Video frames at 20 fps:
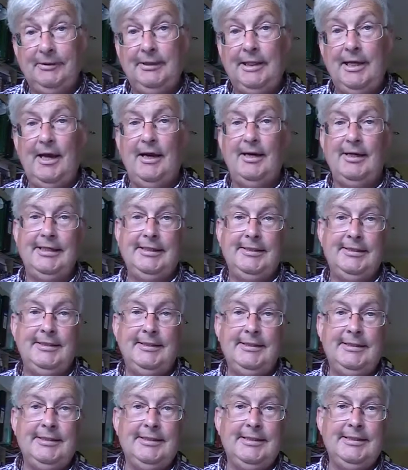guide
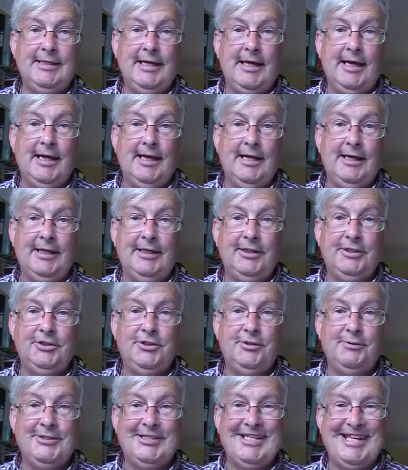
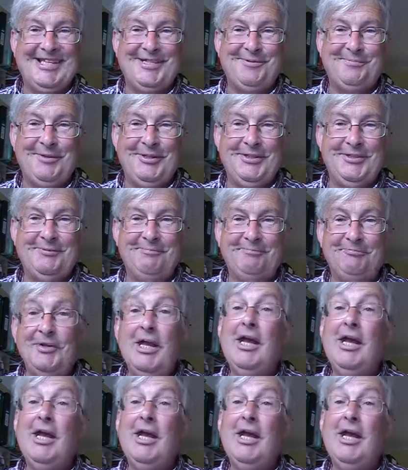to assessment.